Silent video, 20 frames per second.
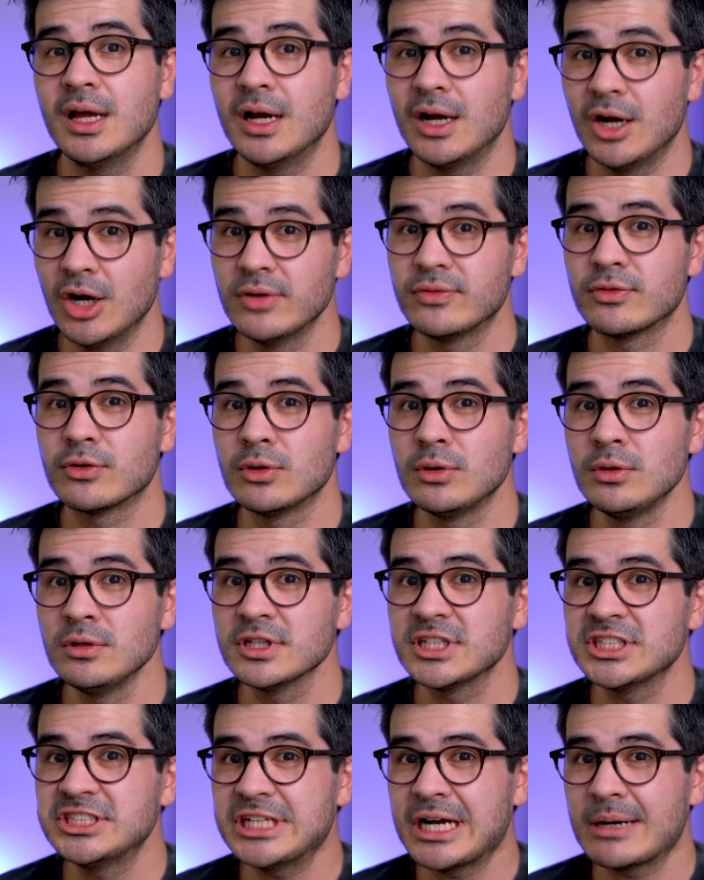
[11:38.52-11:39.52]
Overall,
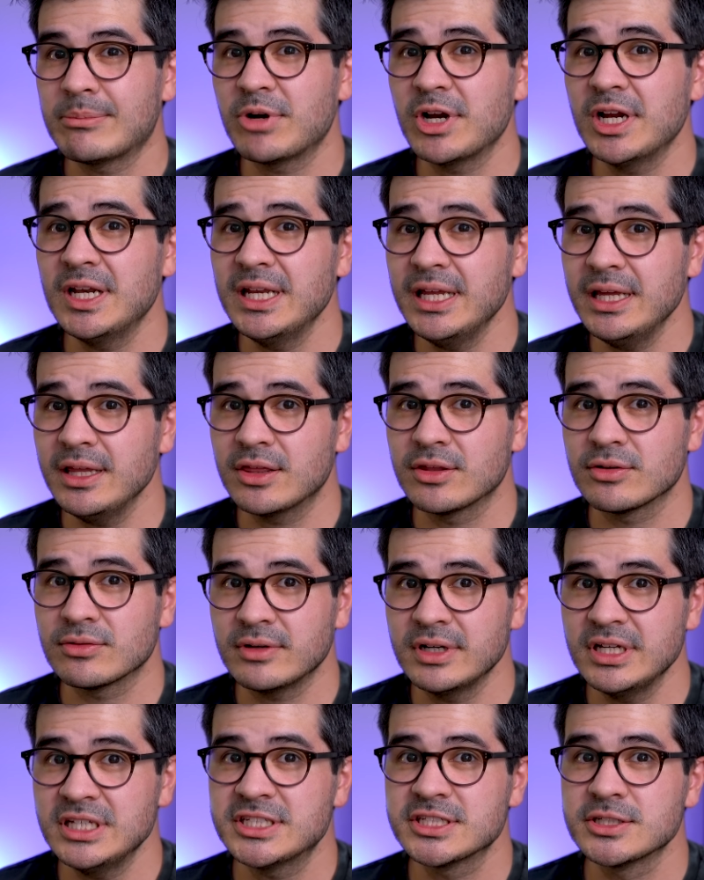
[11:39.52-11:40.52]
the Jabra Elite
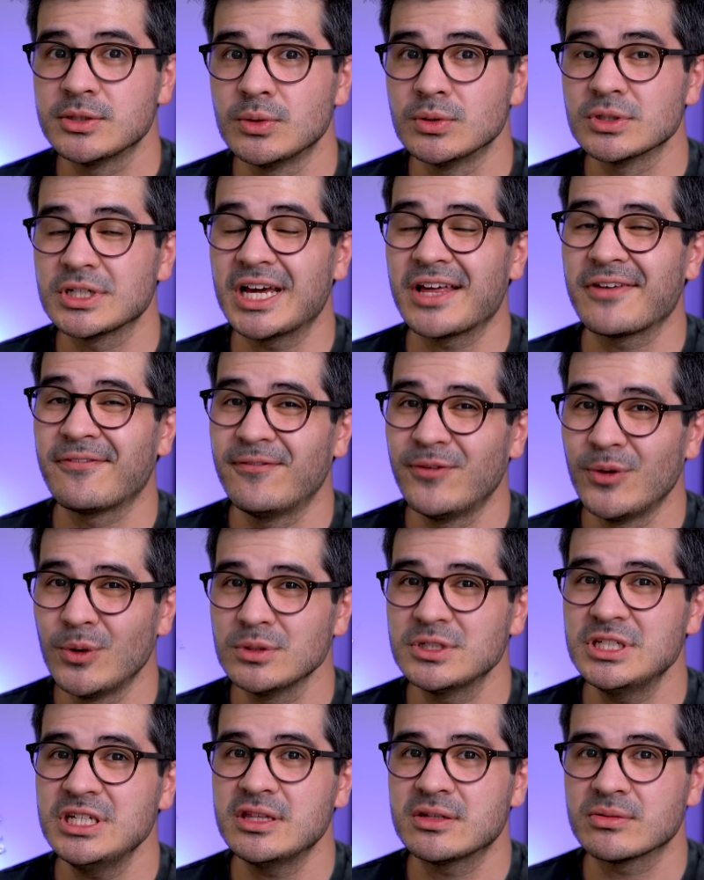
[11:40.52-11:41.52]
3 scored a
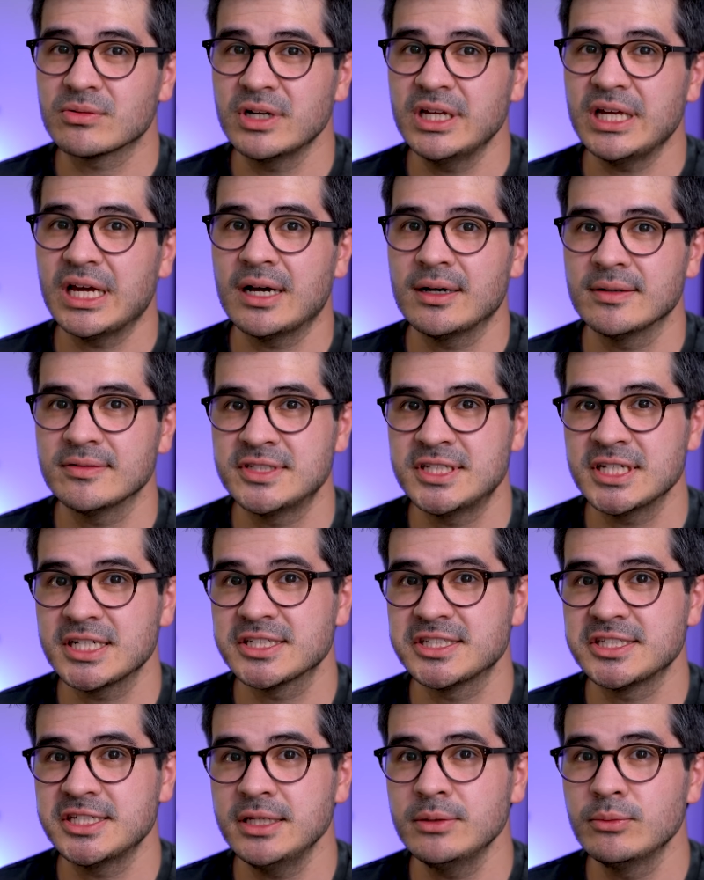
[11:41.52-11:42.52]
43 out of
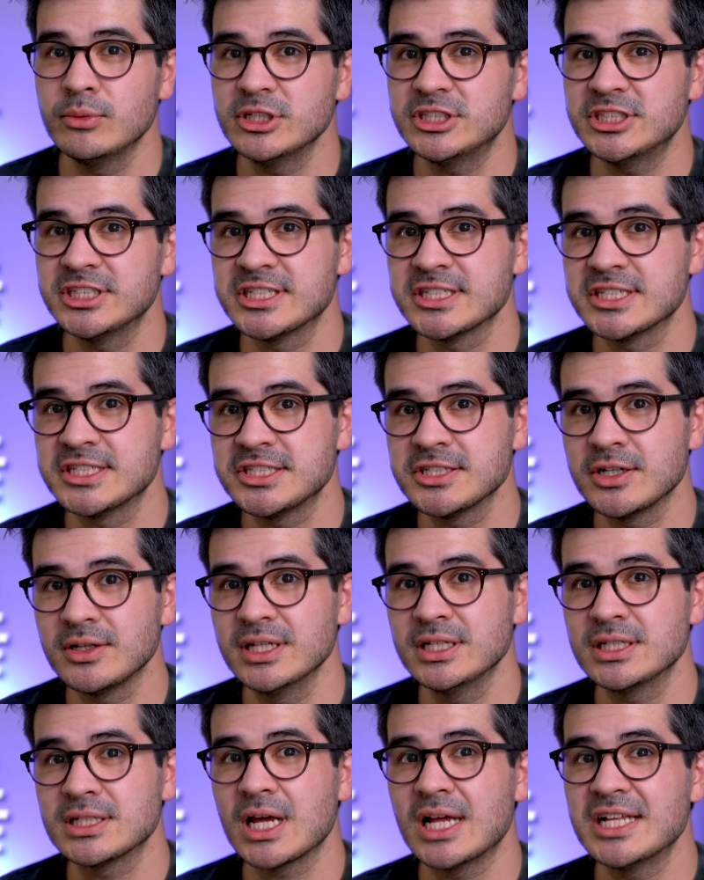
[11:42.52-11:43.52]
60, which is a
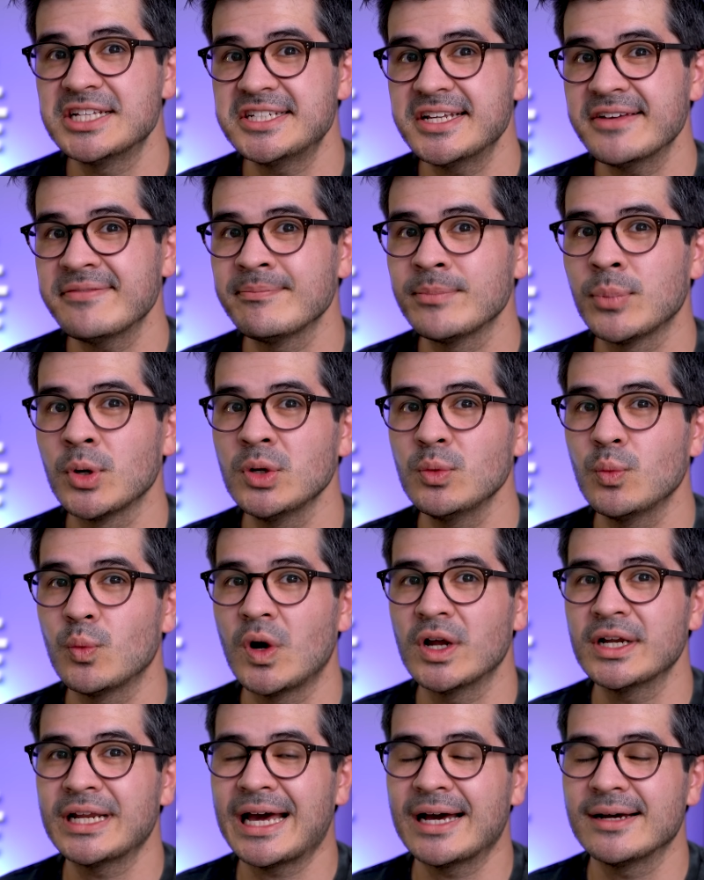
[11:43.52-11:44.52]
solid
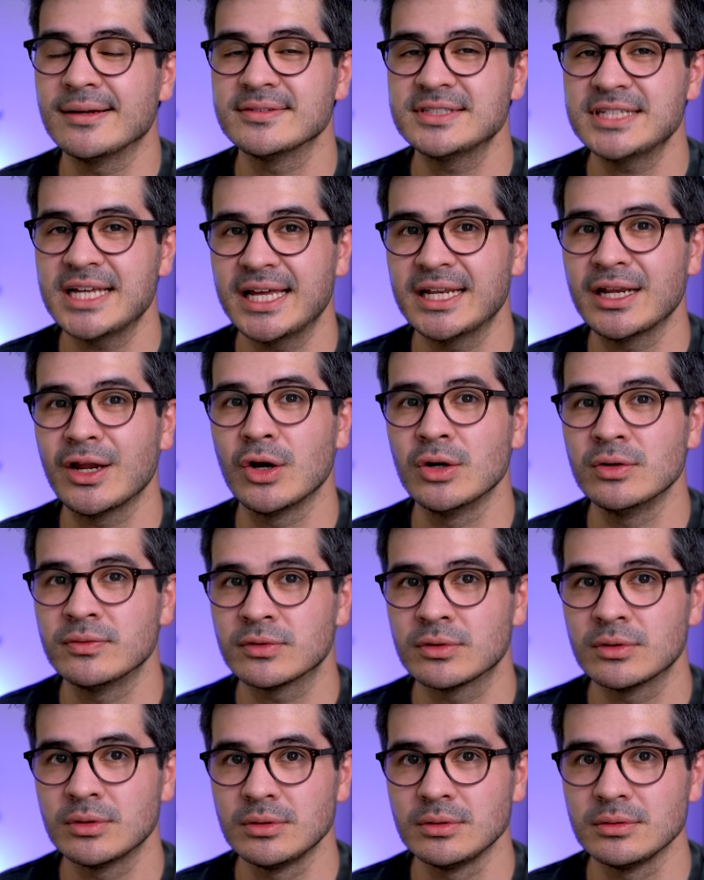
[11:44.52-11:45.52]
7.1 out of 10
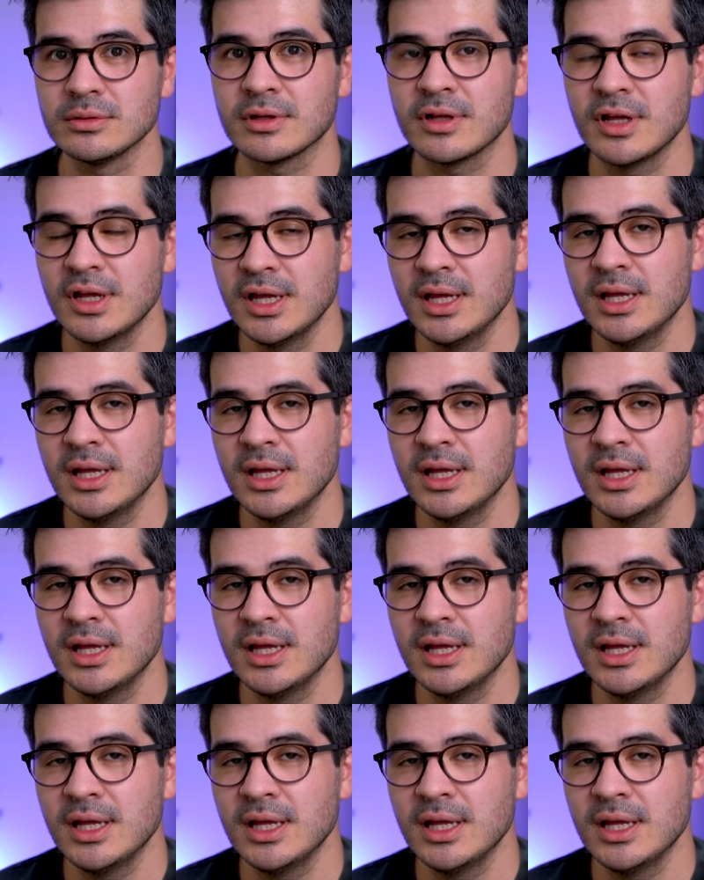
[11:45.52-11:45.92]
overall.